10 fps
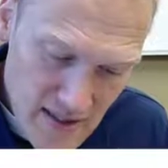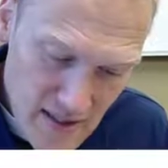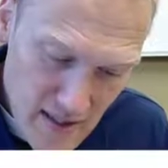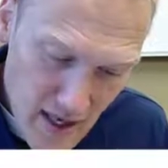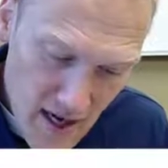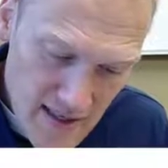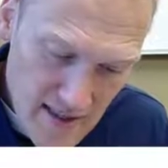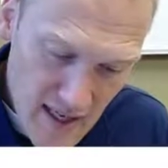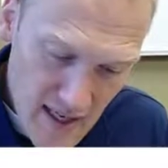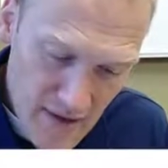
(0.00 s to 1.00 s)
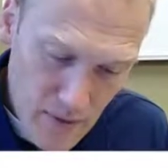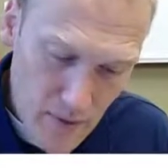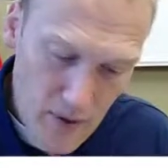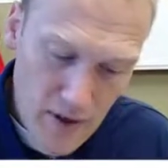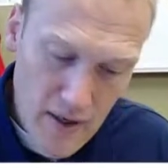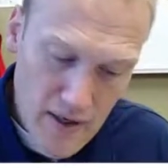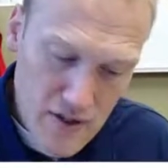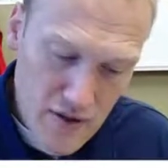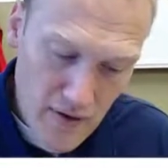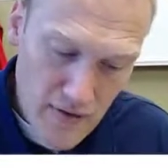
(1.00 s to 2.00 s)
oxide, or
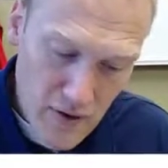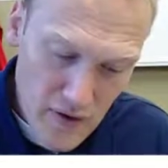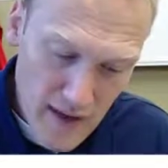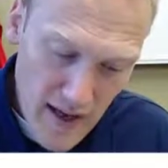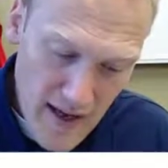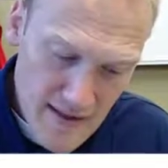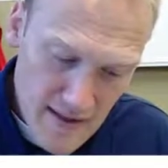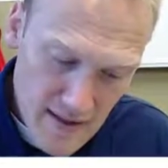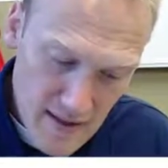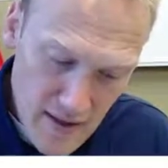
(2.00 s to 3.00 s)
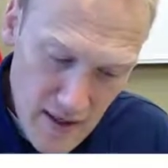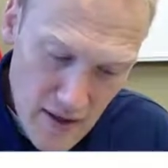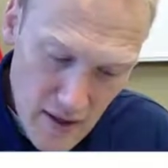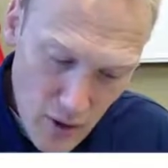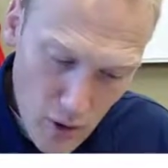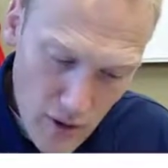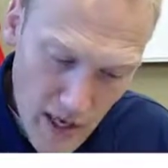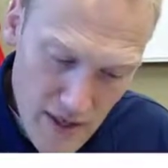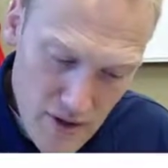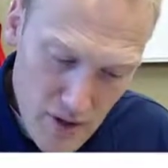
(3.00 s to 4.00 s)
sulfuric acid, or
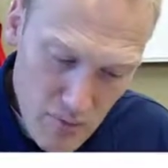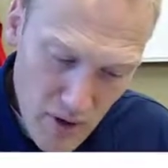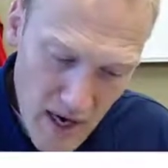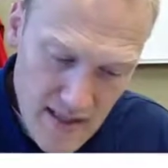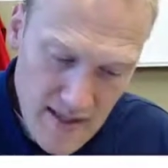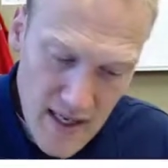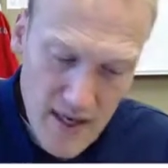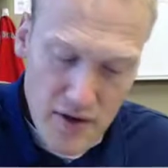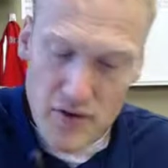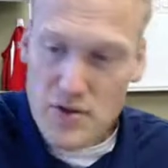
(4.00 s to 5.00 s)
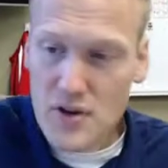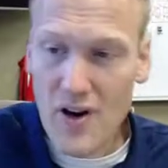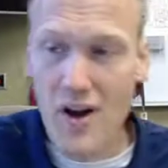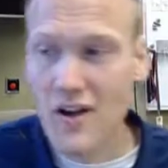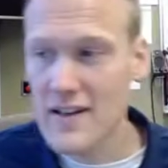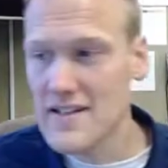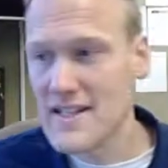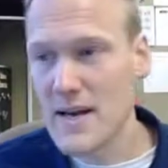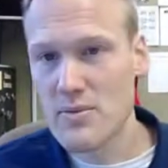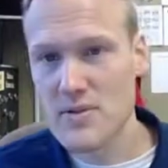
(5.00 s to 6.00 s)
hydrogen peroxide, those are all
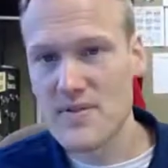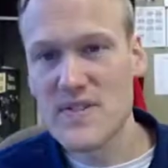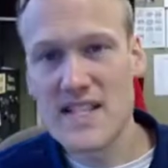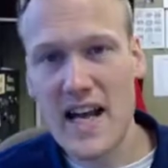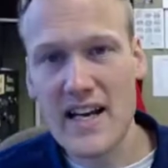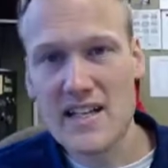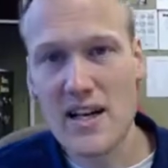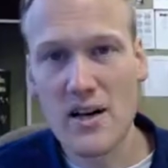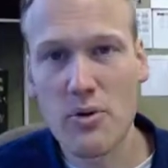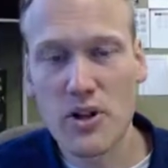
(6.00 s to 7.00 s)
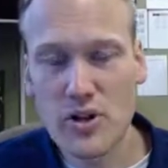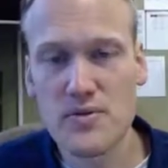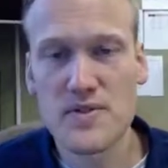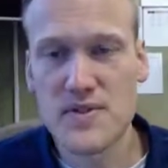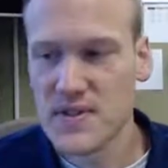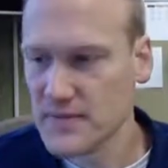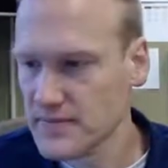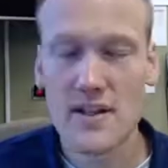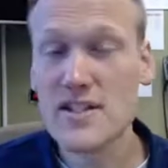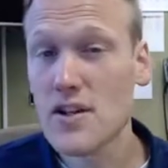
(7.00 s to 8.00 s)
examples of secondary pollutants.
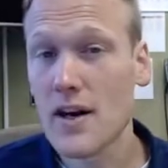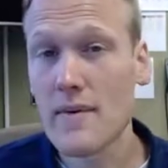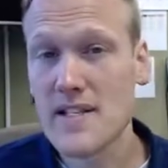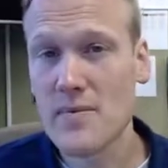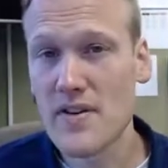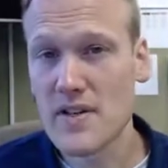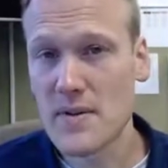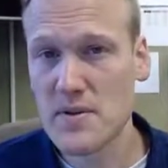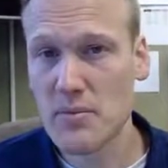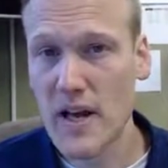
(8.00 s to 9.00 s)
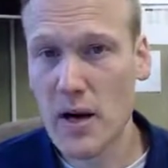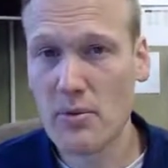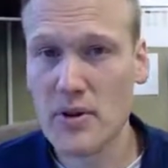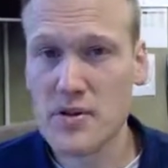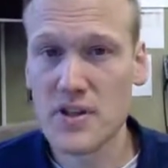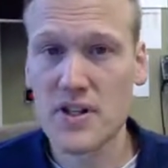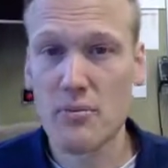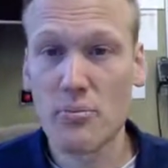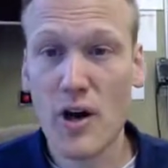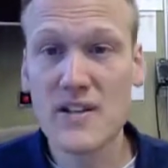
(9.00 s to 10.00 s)
Let's talk about some other types of air pollution.
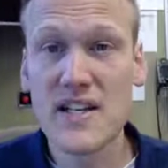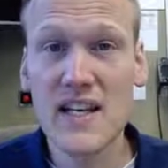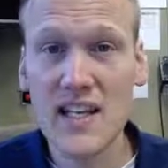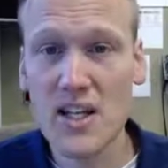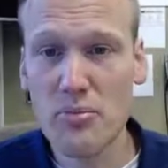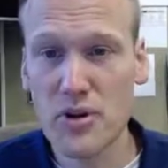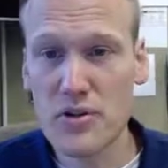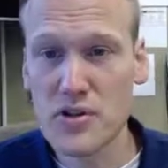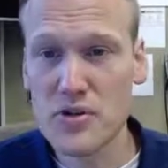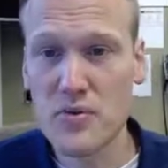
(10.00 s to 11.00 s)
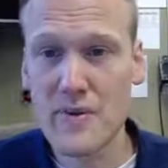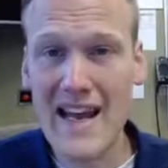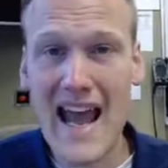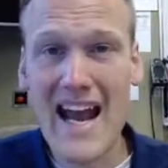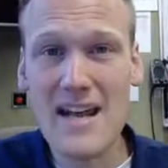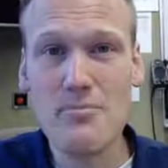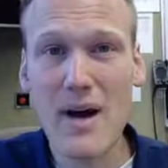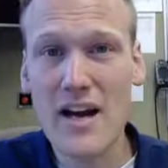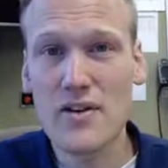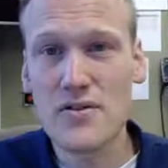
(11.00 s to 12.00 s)
Particulate pollution would be any
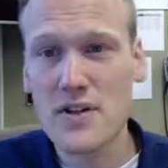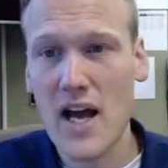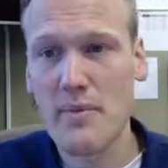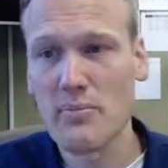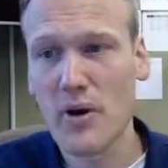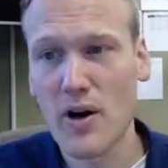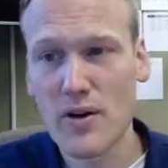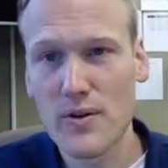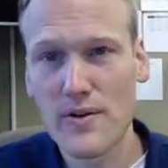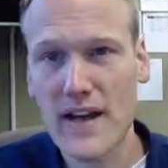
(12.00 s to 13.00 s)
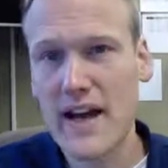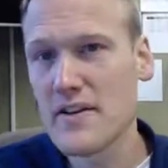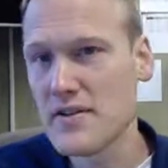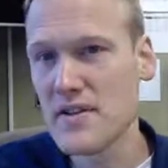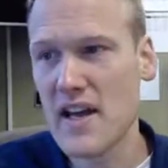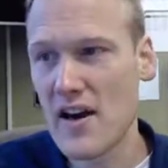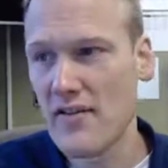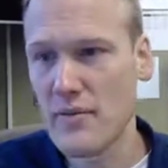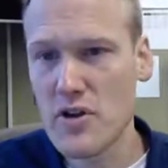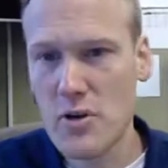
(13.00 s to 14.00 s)
microscopic particle that enters the air
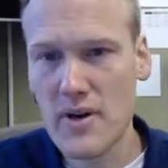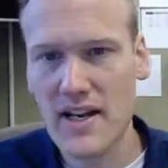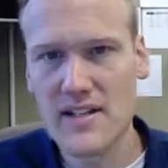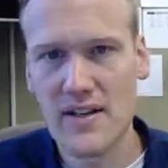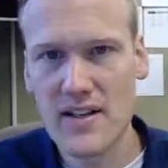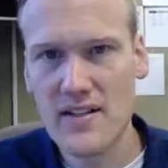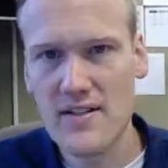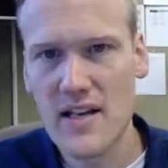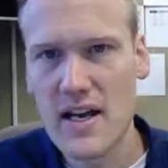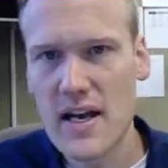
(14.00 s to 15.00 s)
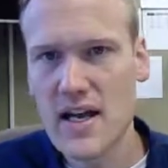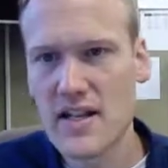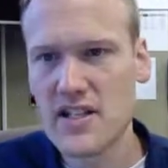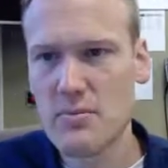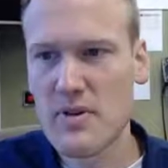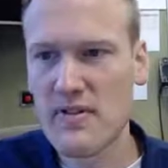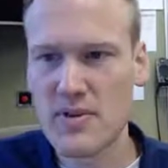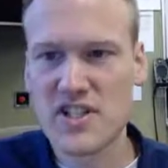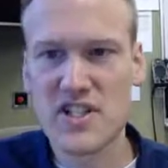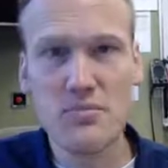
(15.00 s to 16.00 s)
from human activities. This could be
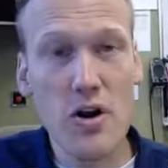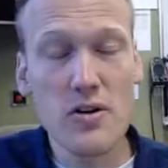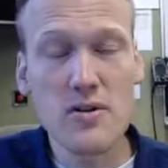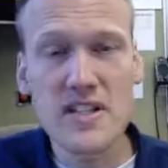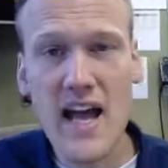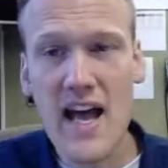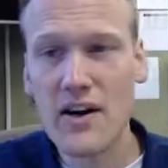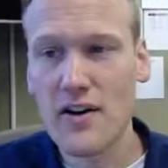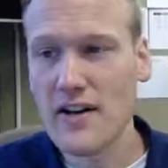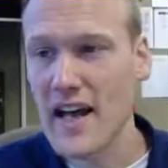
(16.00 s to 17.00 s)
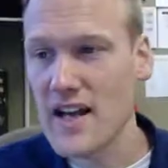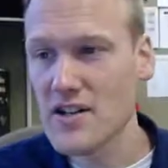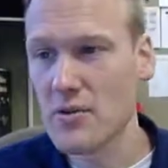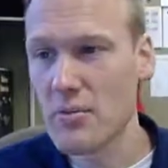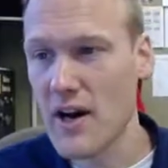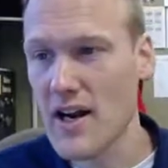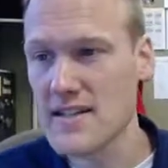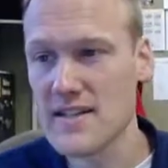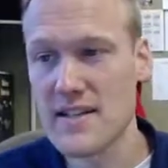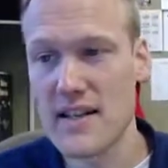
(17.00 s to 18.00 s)
from a smokestack or a natural
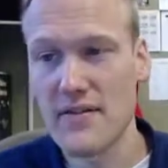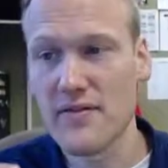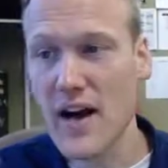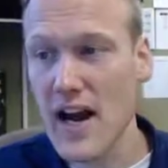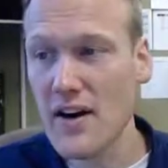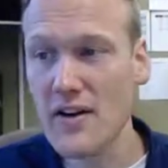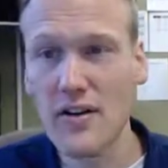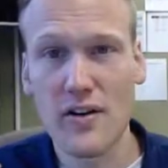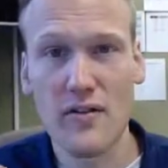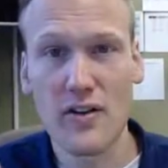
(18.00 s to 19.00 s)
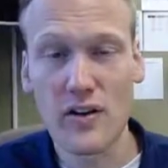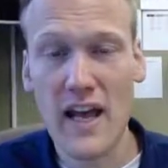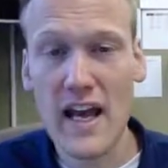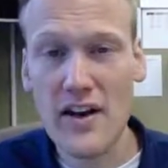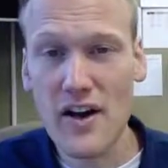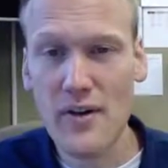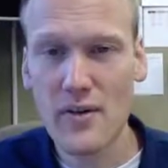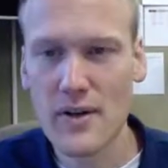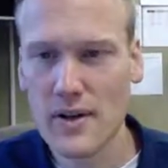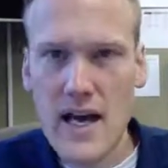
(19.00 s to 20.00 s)
process like fire or a
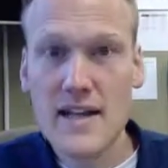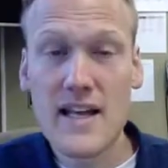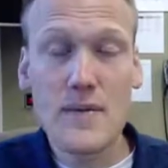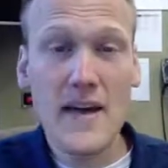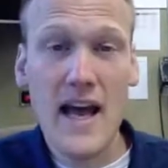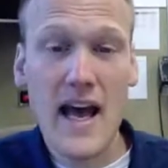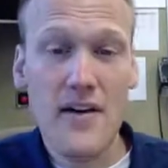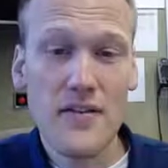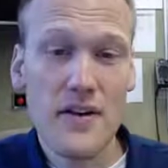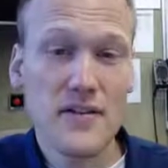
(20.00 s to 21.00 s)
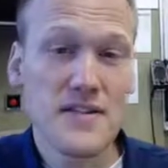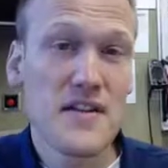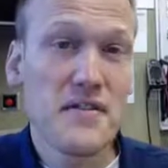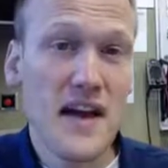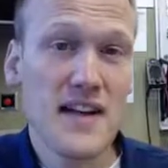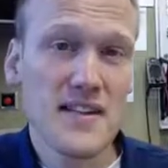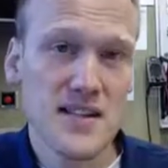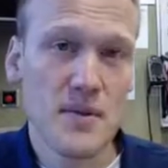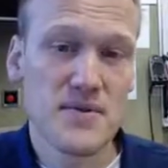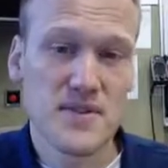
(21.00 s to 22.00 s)
volcano. And then we have synthetic
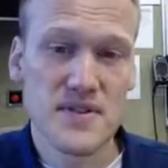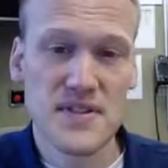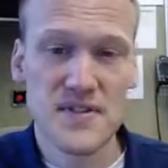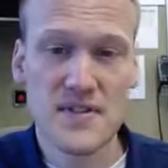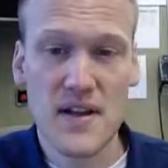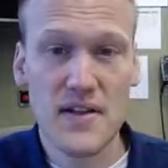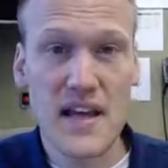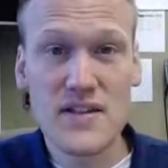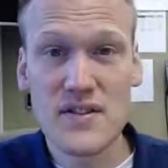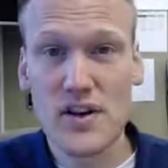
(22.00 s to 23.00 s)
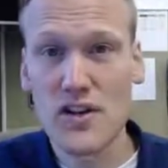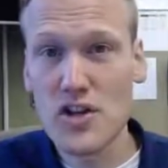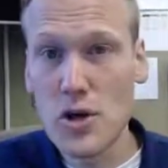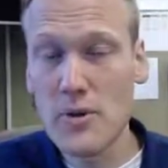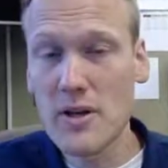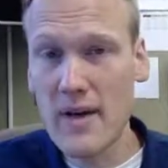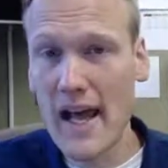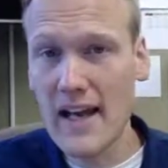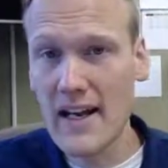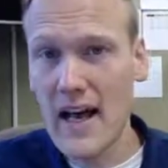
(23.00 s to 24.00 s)
substances, things that are human
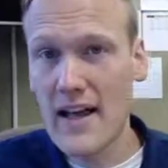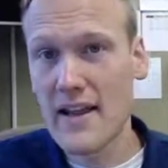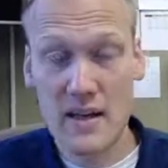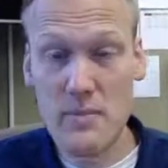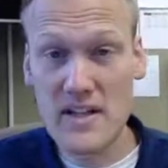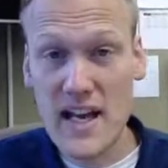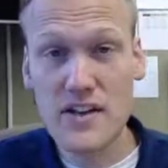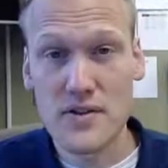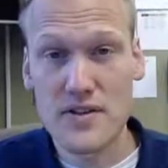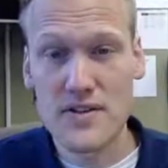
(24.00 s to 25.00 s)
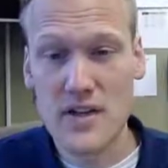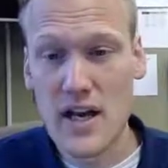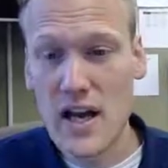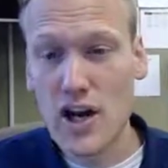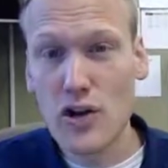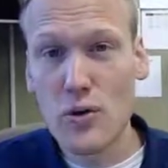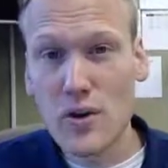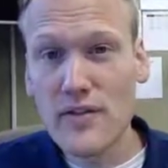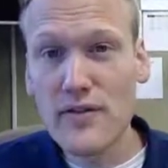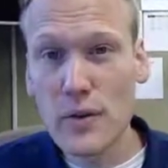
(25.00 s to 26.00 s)
made that can be dangerous.
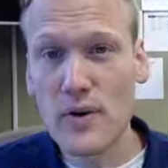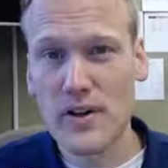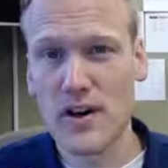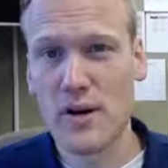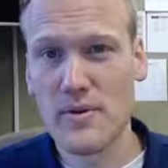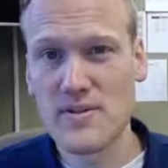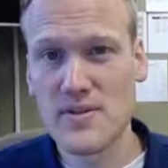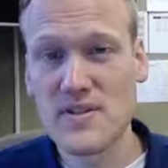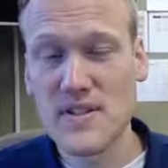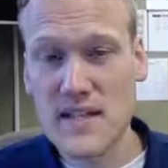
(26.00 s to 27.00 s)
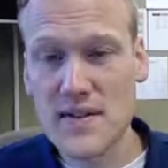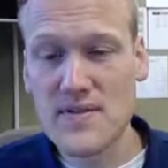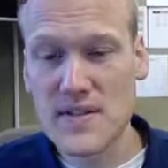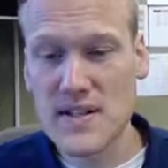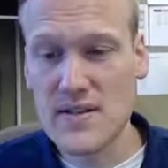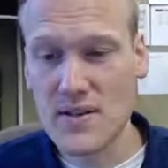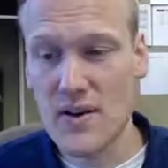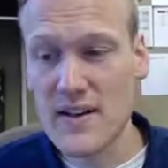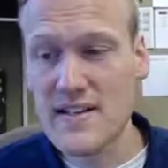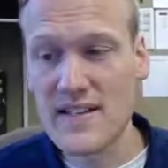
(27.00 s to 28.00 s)
Chlorofluorocarbons or CFCs
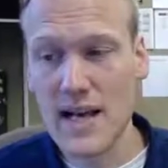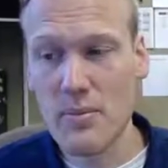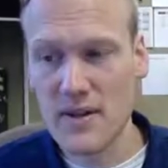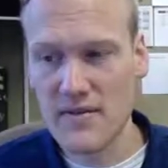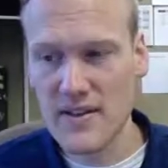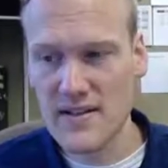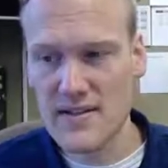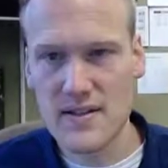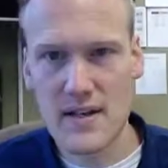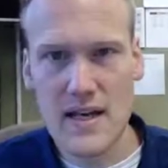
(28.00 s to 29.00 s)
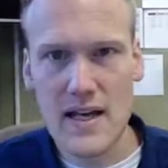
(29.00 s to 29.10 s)
are an example of this.